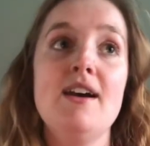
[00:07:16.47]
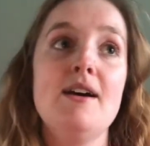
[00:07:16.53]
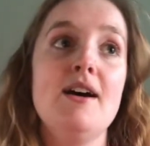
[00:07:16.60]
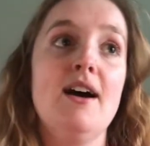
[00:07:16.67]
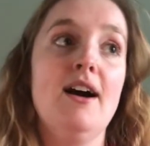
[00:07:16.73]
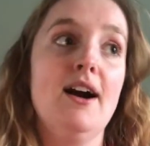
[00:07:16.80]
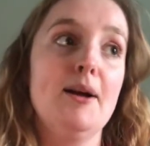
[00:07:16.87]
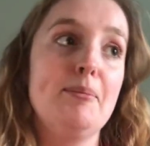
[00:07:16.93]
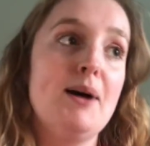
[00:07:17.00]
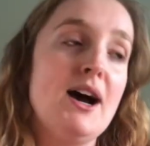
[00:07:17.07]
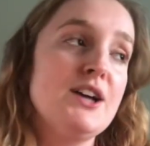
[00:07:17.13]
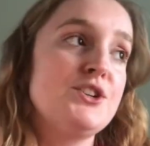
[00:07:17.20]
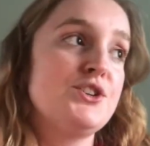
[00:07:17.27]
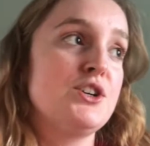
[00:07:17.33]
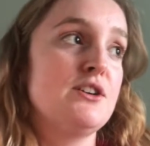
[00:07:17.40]
our
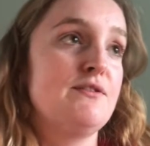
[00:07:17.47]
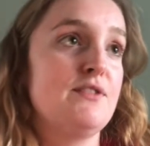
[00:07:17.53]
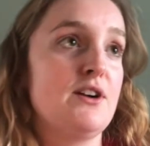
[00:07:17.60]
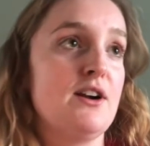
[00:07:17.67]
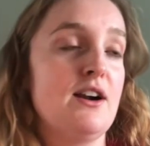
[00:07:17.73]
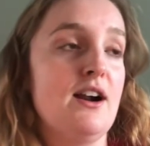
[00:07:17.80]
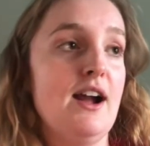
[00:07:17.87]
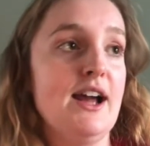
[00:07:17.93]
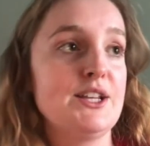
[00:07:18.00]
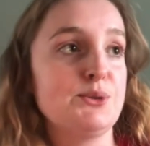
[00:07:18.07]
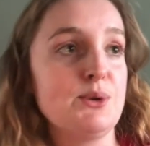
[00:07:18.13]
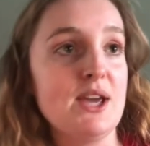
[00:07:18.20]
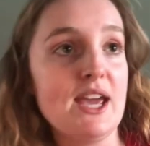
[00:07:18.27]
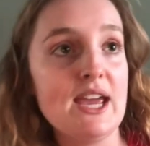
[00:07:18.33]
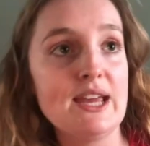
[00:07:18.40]
posture for as
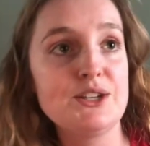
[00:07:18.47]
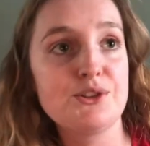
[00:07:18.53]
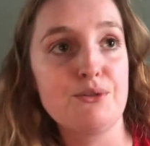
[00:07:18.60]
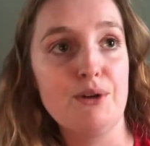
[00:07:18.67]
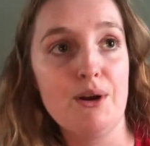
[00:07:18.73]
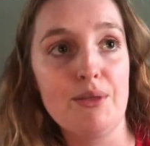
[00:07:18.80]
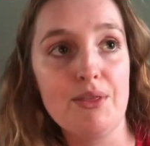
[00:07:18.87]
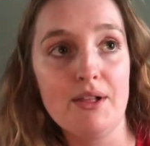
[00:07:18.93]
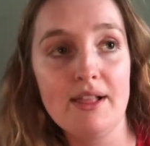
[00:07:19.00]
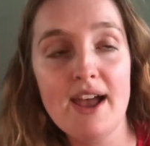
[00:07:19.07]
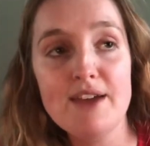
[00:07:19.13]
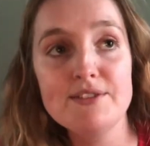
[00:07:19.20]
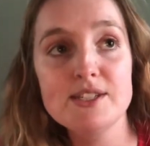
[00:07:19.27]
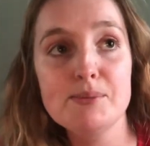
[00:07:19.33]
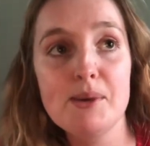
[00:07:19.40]
we age throughout the
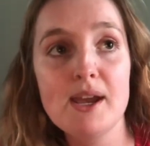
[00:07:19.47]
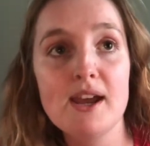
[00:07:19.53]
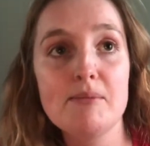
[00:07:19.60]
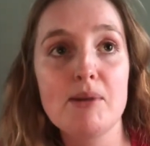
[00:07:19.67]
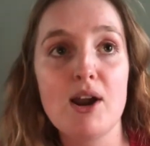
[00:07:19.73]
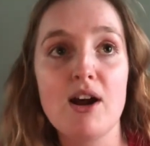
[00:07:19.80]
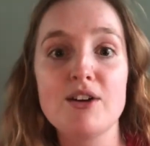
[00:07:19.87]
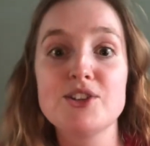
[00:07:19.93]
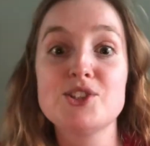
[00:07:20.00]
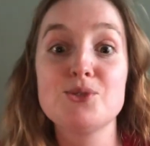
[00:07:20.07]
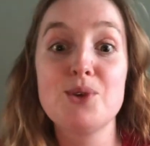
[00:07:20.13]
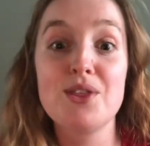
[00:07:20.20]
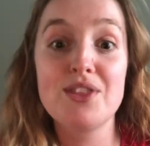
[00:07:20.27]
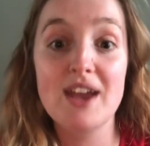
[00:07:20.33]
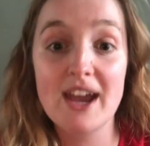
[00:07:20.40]
lifespan, but also
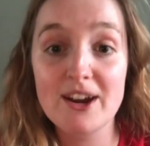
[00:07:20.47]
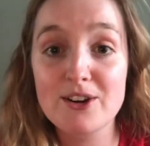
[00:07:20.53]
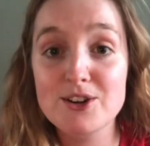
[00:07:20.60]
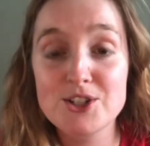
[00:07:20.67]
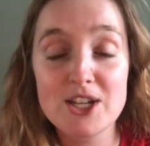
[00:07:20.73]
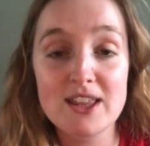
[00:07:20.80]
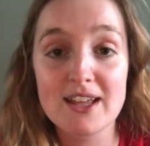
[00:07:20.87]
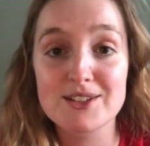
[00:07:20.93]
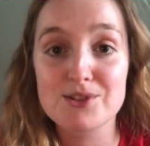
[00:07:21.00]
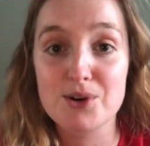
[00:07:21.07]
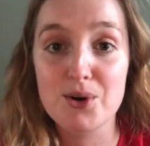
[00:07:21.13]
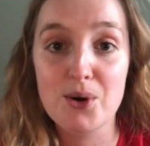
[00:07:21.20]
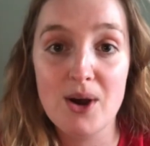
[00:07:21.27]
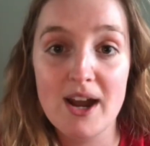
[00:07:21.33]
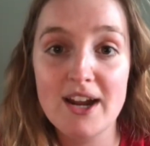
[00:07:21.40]
with the energy that's
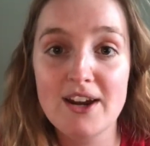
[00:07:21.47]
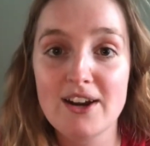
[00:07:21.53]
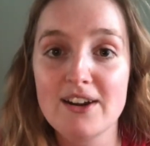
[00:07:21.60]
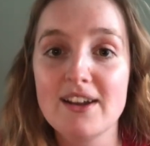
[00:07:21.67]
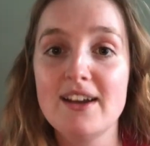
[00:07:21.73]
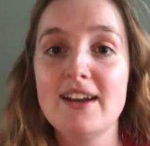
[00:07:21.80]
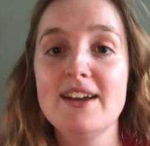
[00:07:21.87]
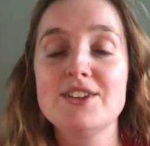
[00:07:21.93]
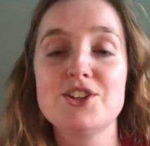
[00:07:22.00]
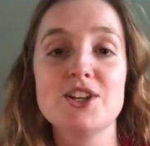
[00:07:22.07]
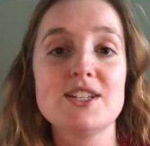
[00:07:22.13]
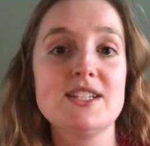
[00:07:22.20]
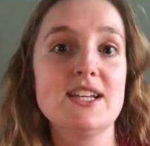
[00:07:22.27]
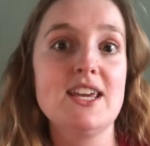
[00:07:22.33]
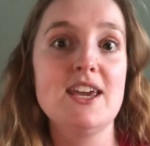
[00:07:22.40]
required
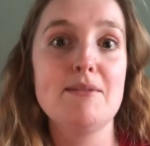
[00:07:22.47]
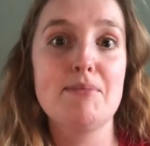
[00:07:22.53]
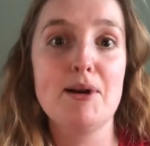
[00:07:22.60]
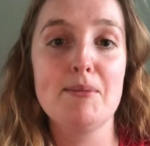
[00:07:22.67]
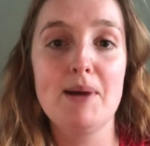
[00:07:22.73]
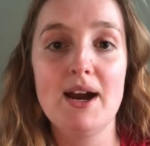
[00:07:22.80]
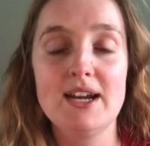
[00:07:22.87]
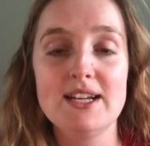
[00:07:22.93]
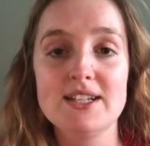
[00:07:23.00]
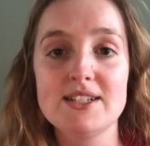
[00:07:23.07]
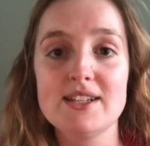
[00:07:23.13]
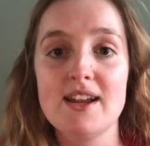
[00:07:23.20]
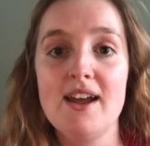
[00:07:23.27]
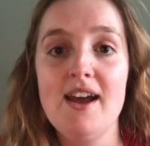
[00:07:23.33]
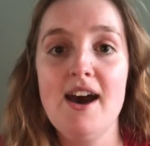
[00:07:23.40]
just to keep our
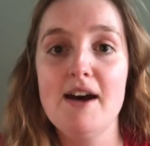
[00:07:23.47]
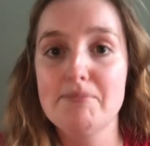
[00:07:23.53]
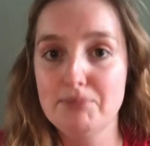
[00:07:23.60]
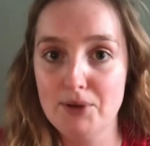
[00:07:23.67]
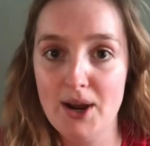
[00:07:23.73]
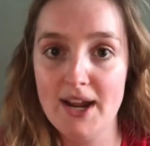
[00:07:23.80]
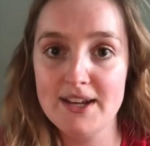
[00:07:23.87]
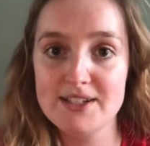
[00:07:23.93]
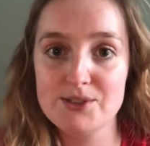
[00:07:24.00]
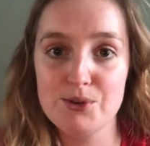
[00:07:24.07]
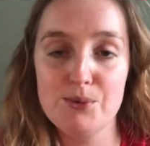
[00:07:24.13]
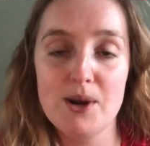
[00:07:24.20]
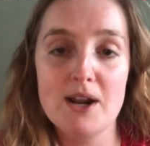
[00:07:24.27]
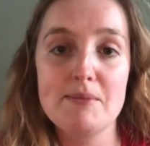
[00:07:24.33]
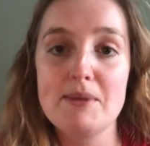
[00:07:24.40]
bodies upright. So we
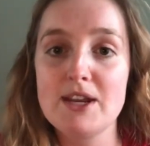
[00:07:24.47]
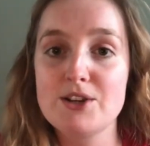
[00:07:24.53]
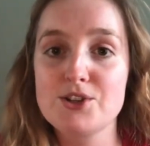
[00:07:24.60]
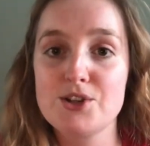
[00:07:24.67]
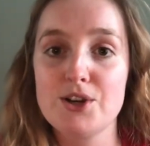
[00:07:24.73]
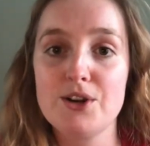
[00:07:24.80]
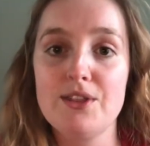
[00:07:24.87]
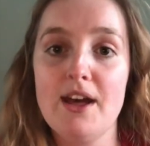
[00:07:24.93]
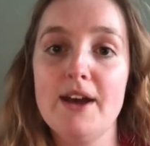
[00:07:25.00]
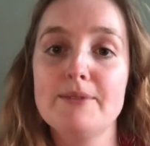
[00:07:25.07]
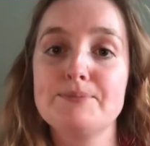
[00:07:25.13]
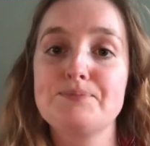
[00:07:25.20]
want to make sure that